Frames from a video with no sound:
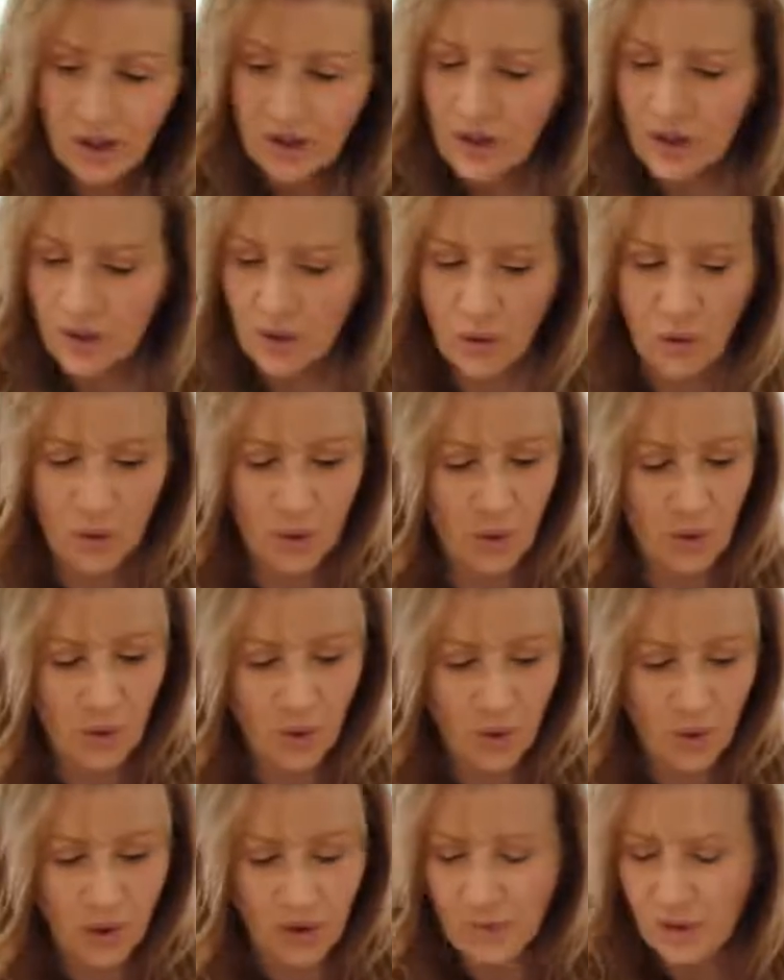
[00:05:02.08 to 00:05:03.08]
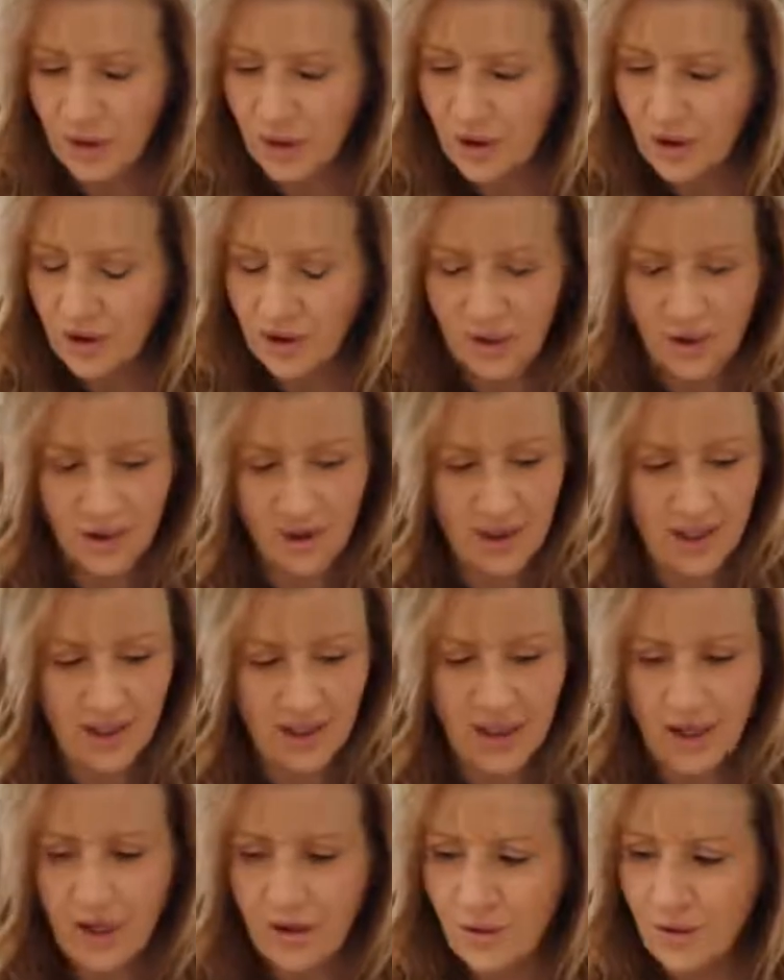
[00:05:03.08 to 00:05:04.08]
So what I'm going to do just
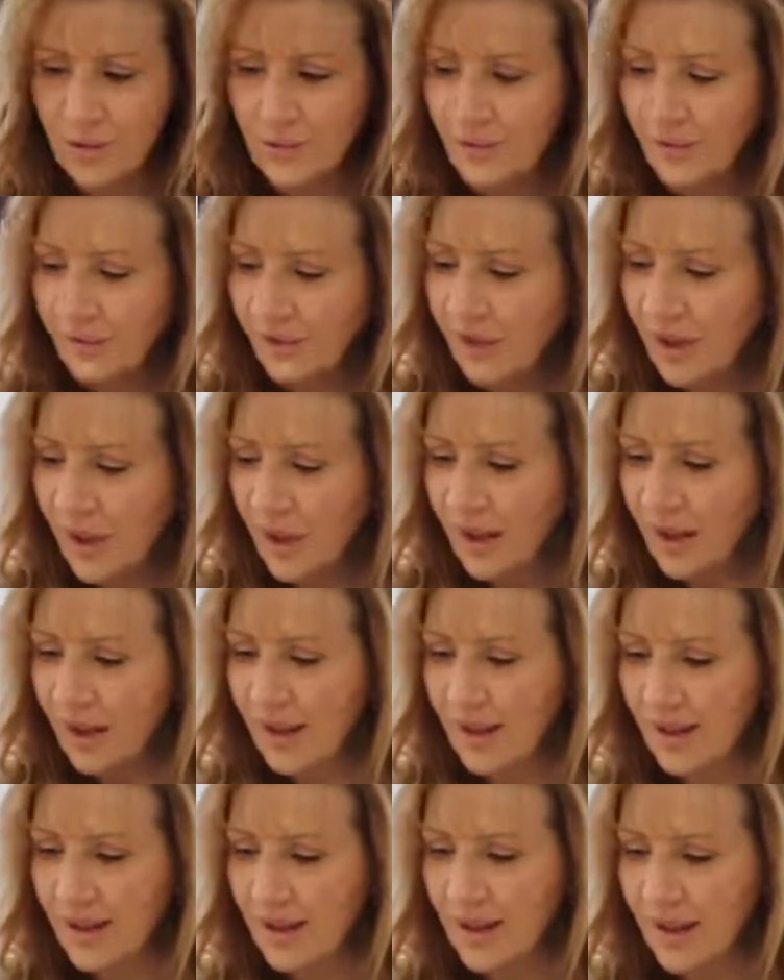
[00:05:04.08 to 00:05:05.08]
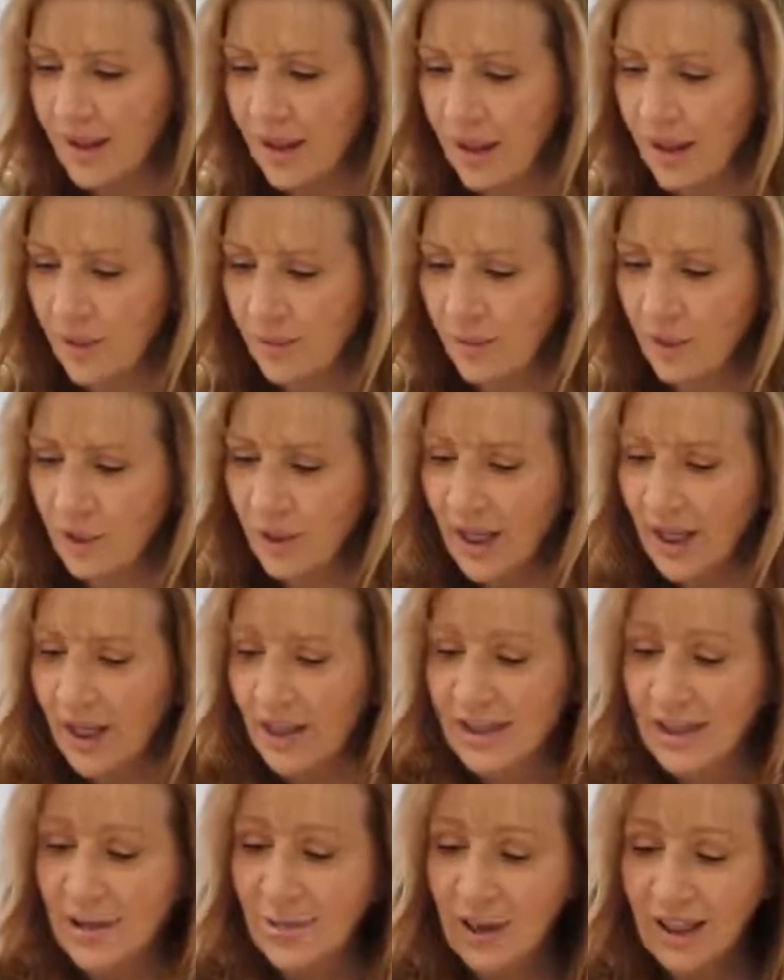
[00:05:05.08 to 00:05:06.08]
now is I'm going to
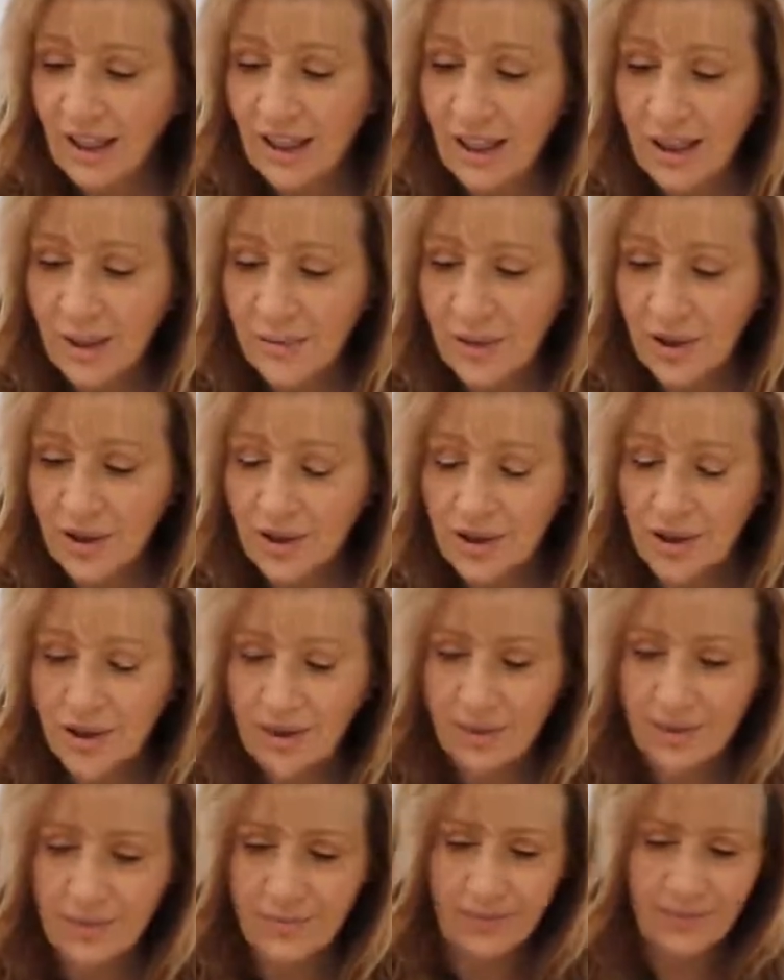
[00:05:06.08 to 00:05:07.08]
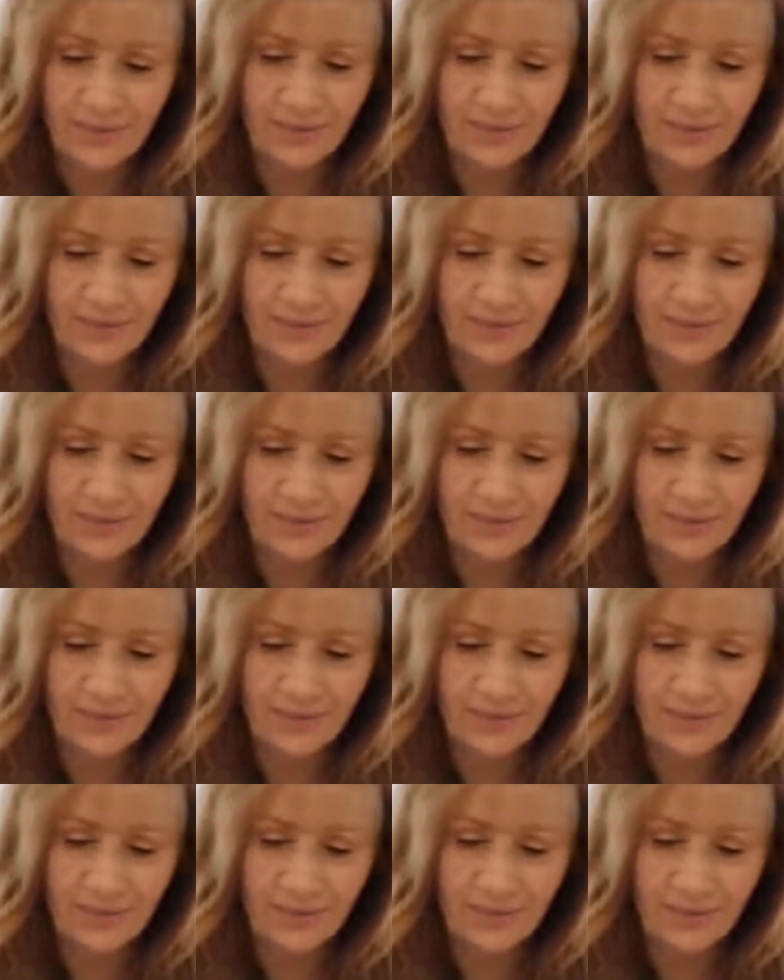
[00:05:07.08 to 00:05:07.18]
add in my capers.